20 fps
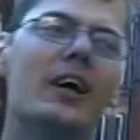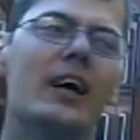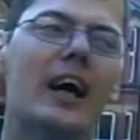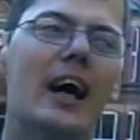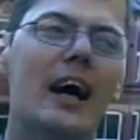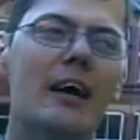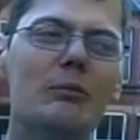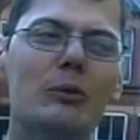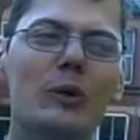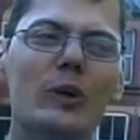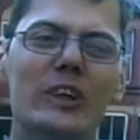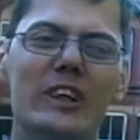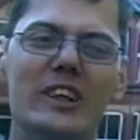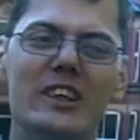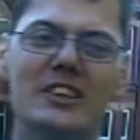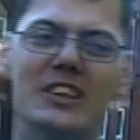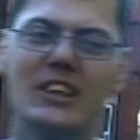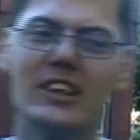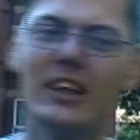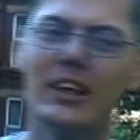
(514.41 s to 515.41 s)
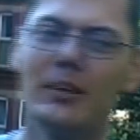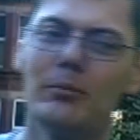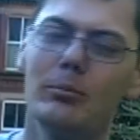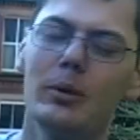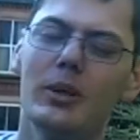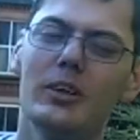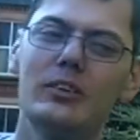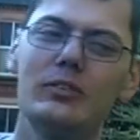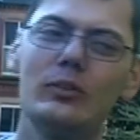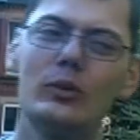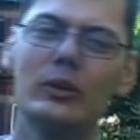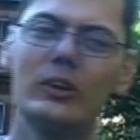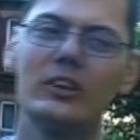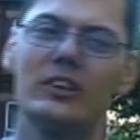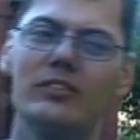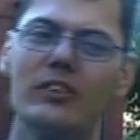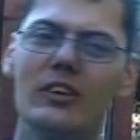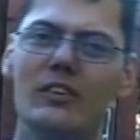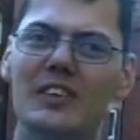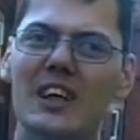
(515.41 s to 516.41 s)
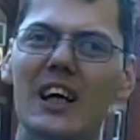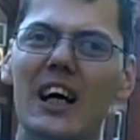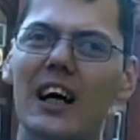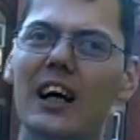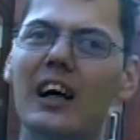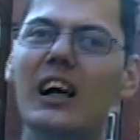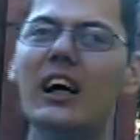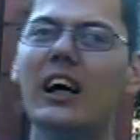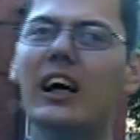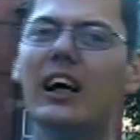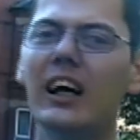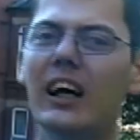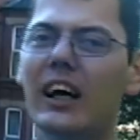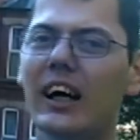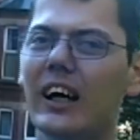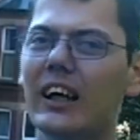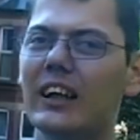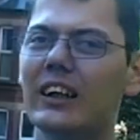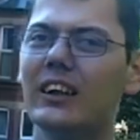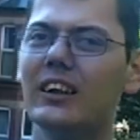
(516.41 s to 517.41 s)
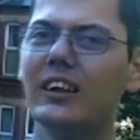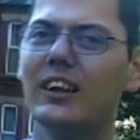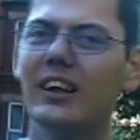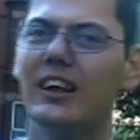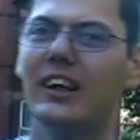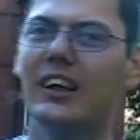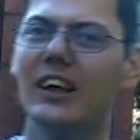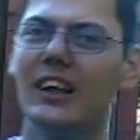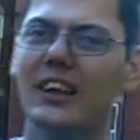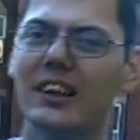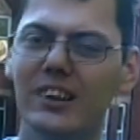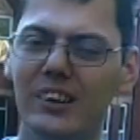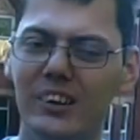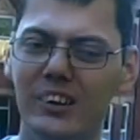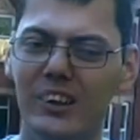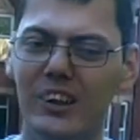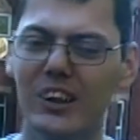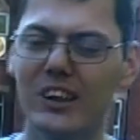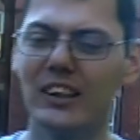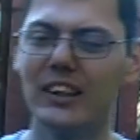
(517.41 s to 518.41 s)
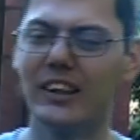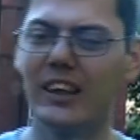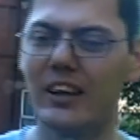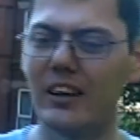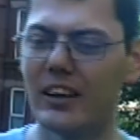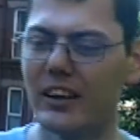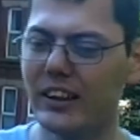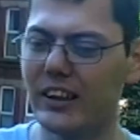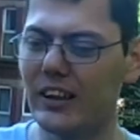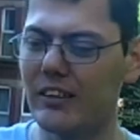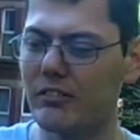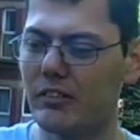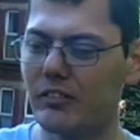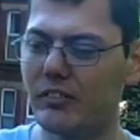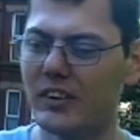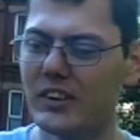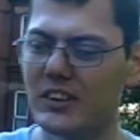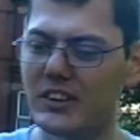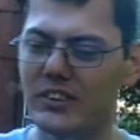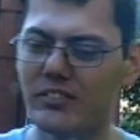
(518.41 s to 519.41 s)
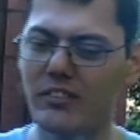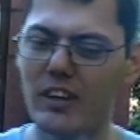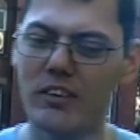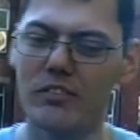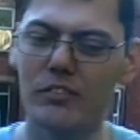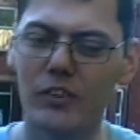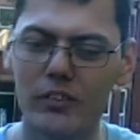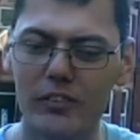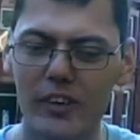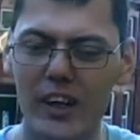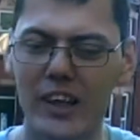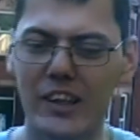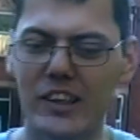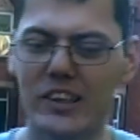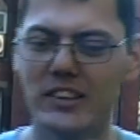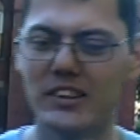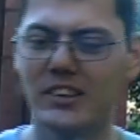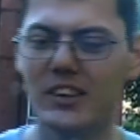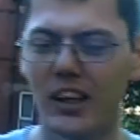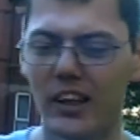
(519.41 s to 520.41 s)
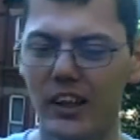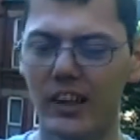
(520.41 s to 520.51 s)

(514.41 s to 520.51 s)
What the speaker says: everyone is beautiful because of who they are. And everything. So therefore, that is